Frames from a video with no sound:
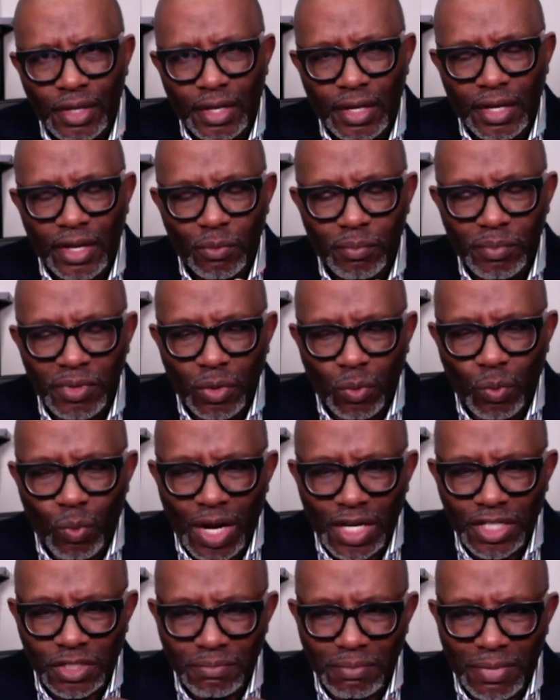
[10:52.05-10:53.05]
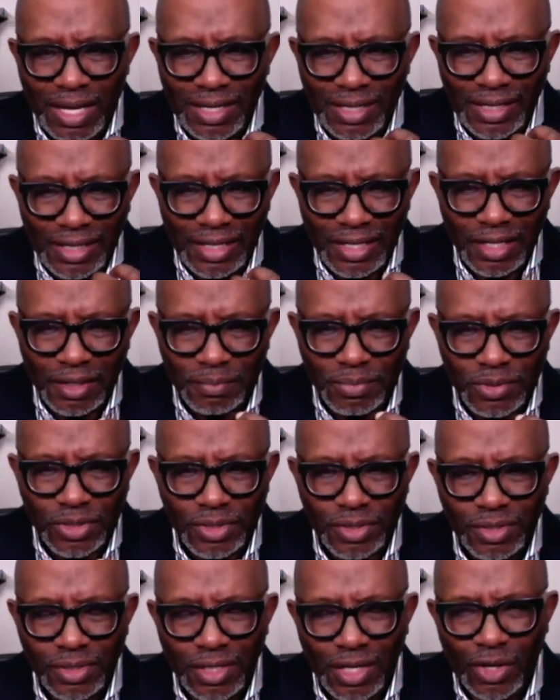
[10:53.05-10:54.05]
Help me to watch my
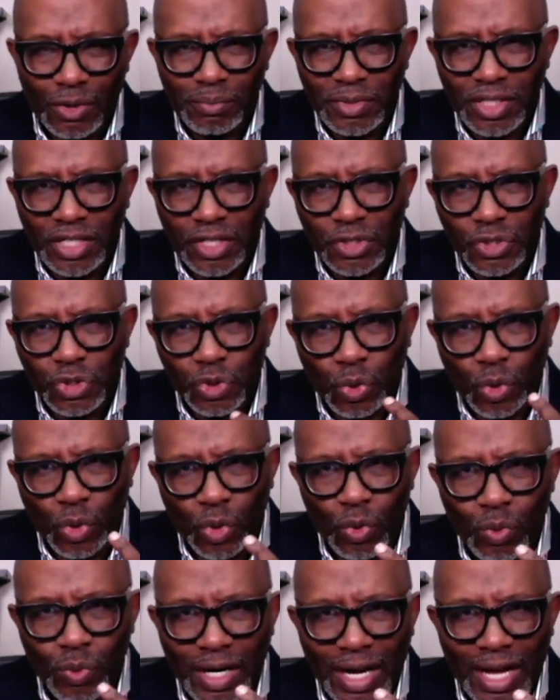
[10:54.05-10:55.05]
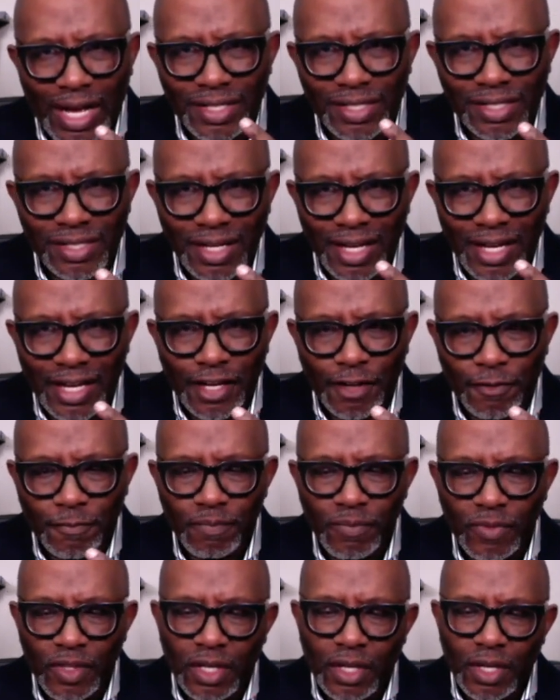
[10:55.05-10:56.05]
lips. Help me to control what I say.
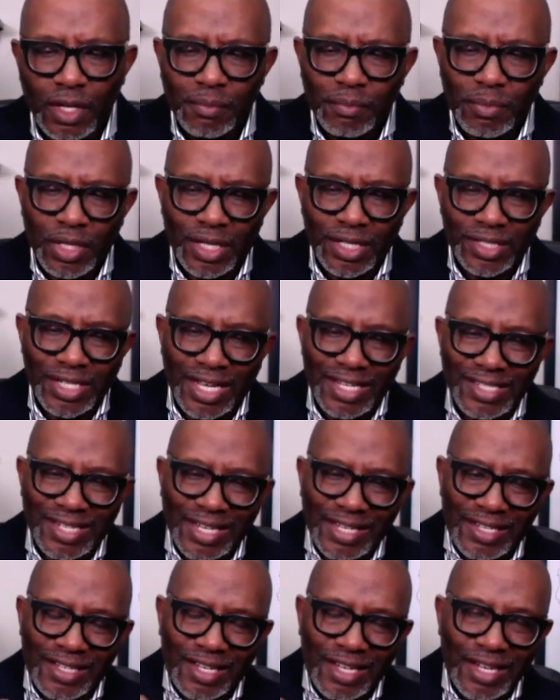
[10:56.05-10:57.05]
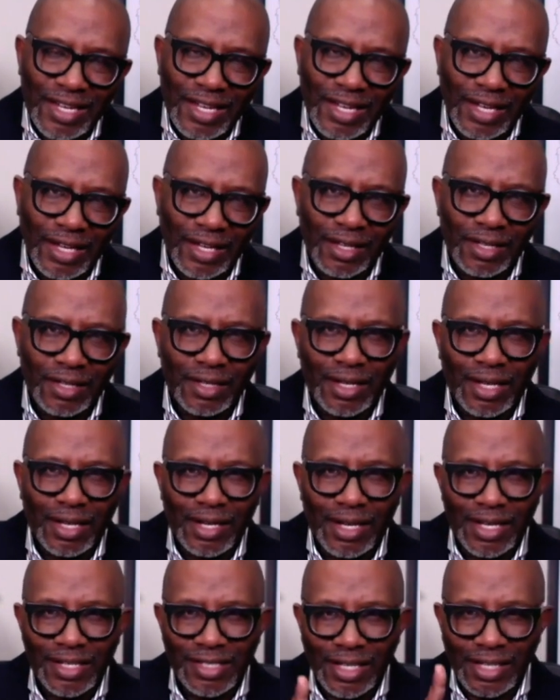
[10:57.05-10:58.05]
Because as a king and
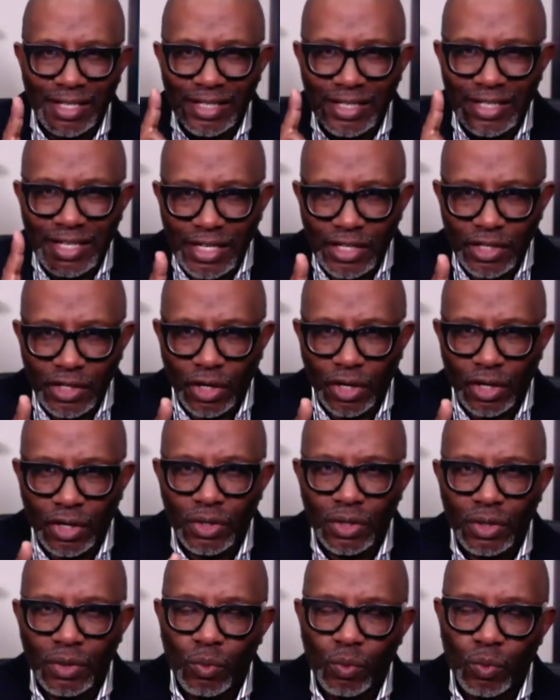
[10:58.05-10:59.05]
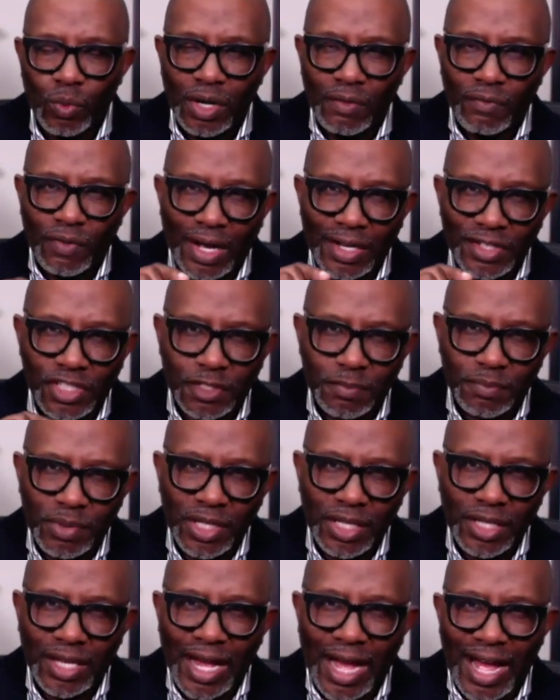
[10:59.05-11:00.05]
as a leader, whenever I
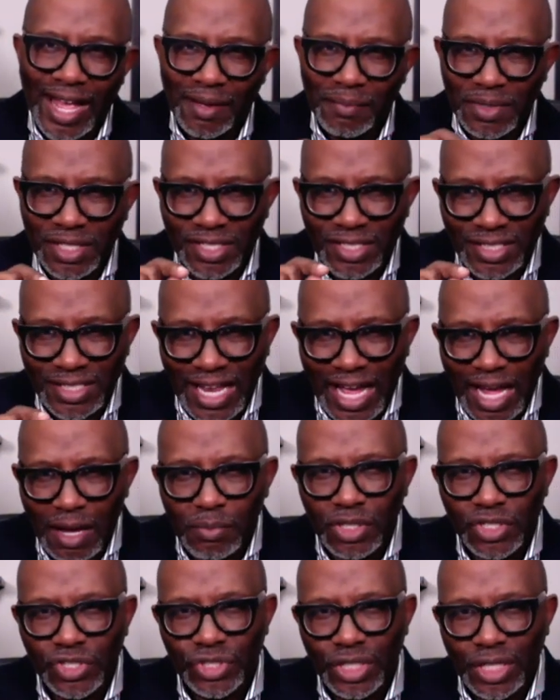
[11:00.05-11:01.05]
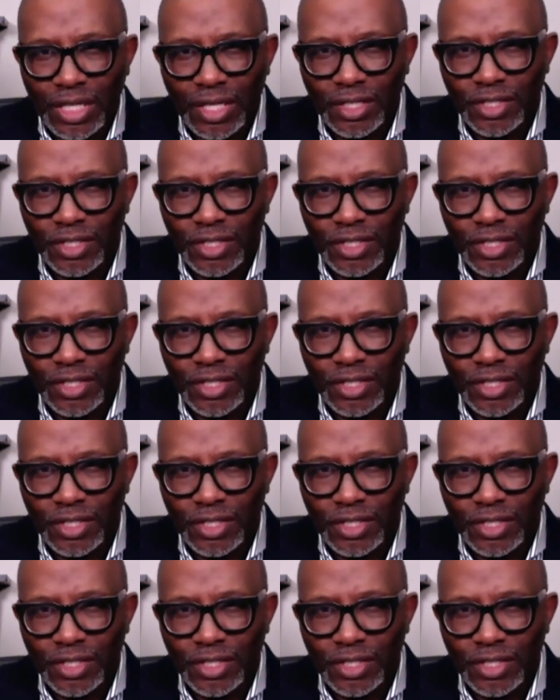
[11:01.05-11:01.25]
speak, I am establishing a